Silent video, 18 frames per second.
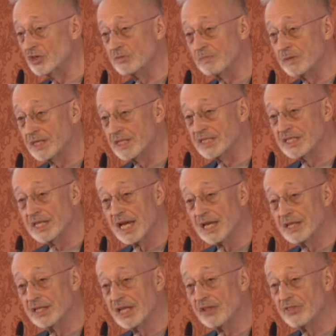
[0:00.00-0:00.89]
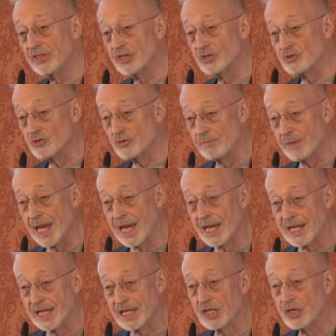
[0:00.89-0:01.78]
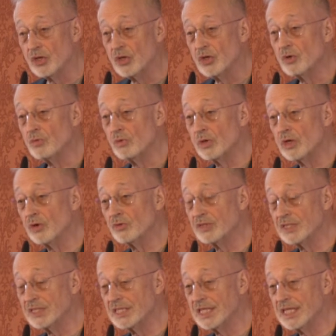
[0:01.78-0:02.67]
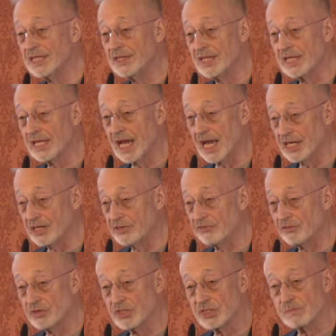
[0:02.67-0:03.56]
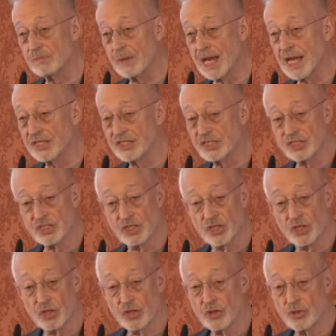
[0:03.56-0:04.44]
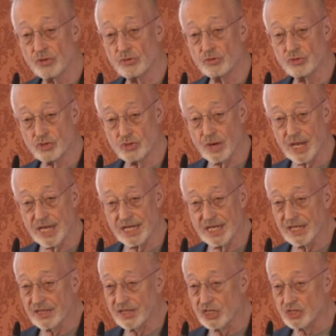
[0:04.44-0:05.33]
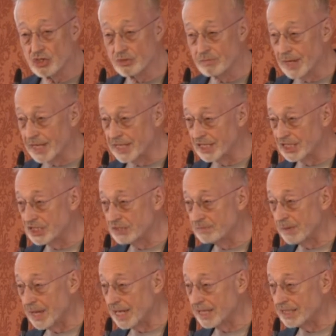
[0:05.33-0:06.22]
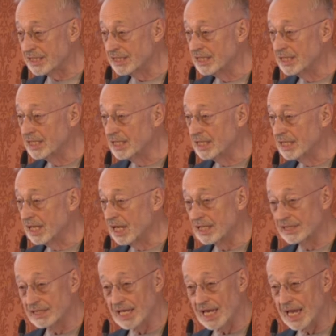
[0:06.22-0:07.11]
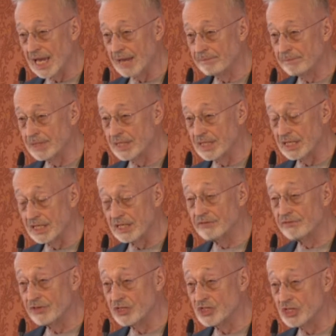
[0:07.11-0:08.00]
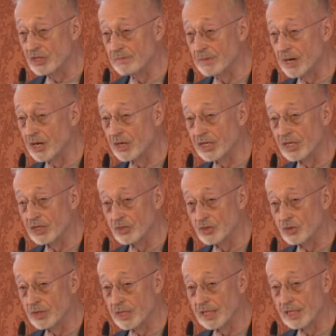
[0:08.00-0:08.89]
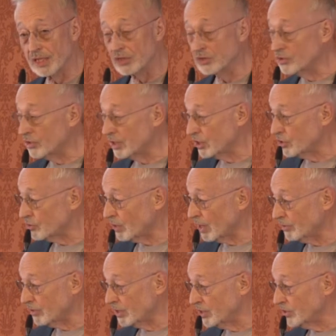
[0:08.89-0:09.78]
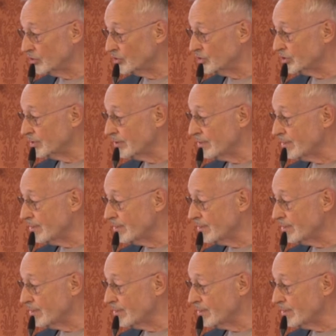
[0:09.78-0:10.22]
but it's nothing dramatic. We don't see the kind of response through trading that you might expect to happen in an efficient market during drought years.